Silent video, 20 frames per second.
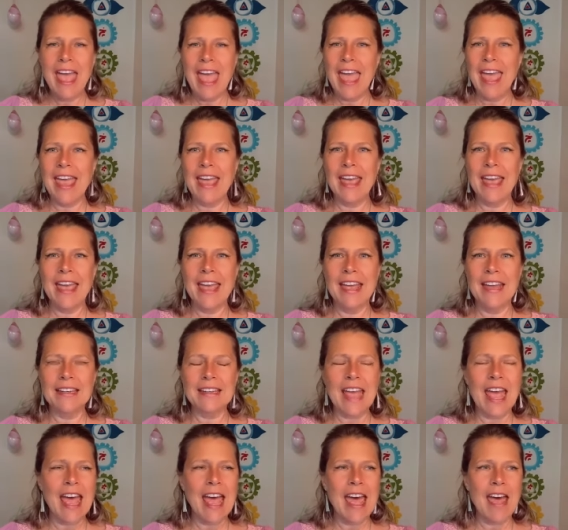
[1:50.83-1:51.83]
and
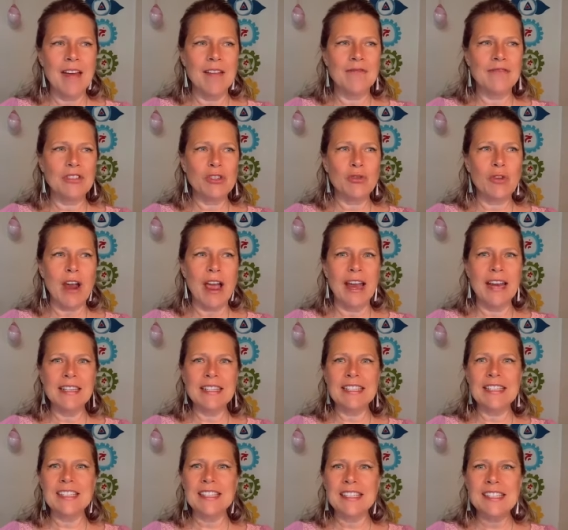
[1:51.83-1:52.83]
have tried
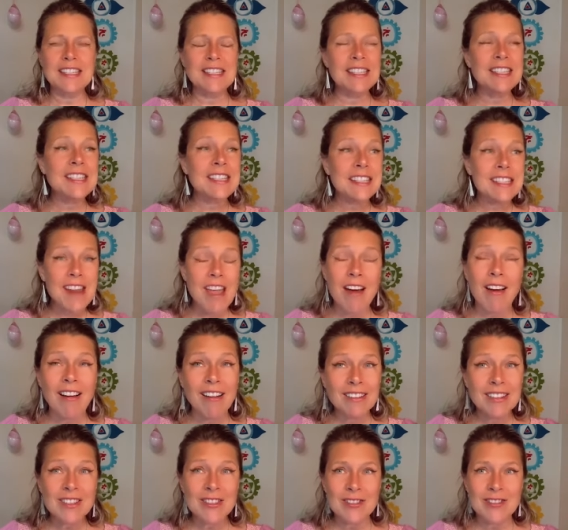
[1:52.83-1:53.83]

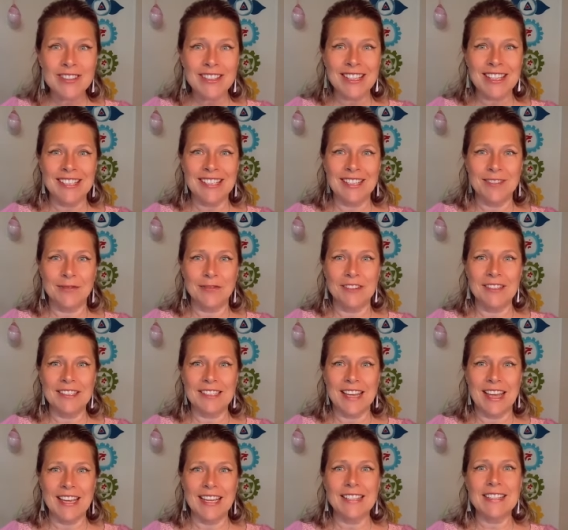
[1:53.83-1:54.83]
all sorts of different
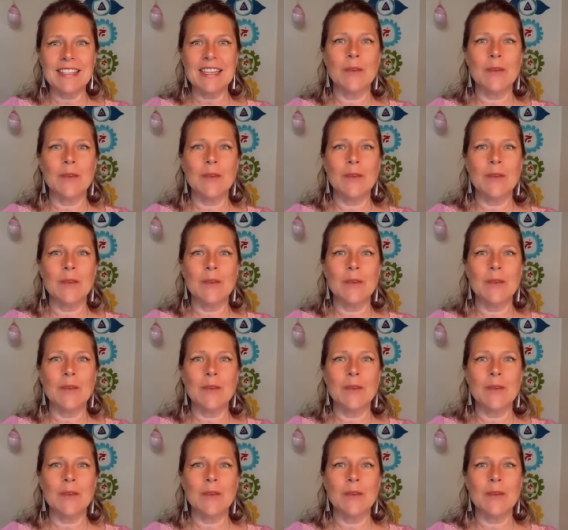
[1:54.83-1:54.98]
diets.